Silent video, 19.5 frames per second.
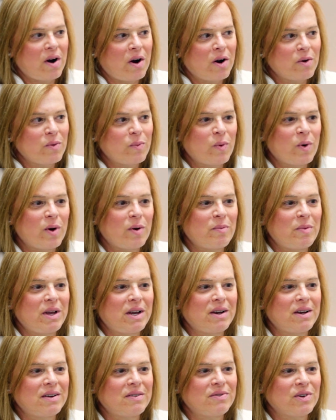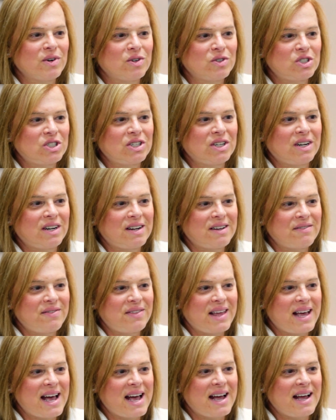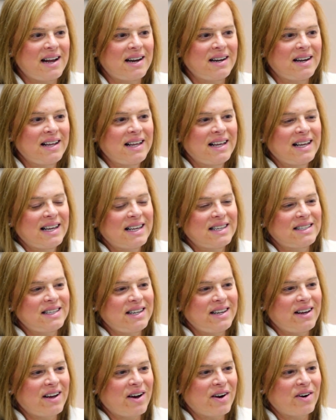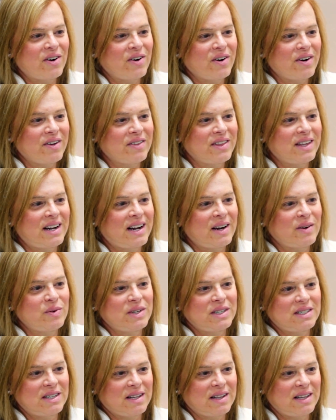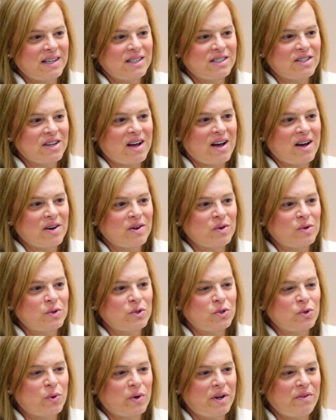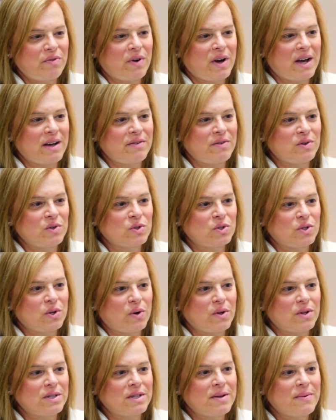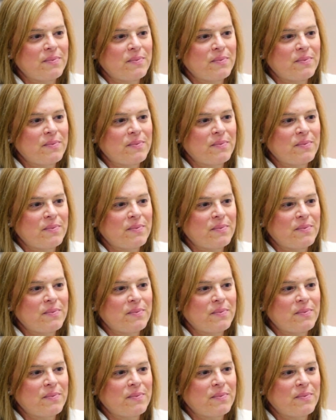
heartwarming version of that is a young girl that I recently saw who's twenty-five years old.